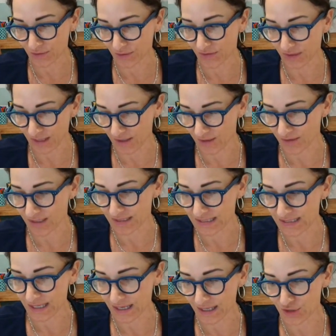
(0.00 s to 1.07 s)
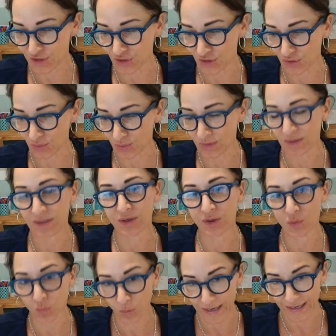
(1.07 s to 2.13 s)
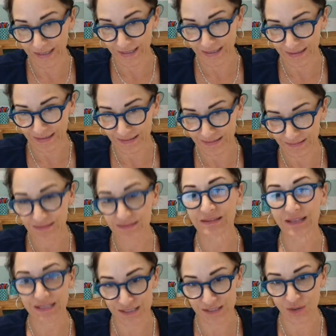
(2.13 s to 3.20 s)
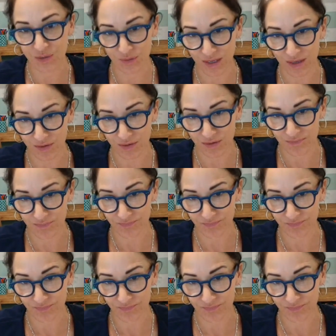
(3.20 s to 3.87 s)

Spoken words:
there inside you, waiting. Let's go get her."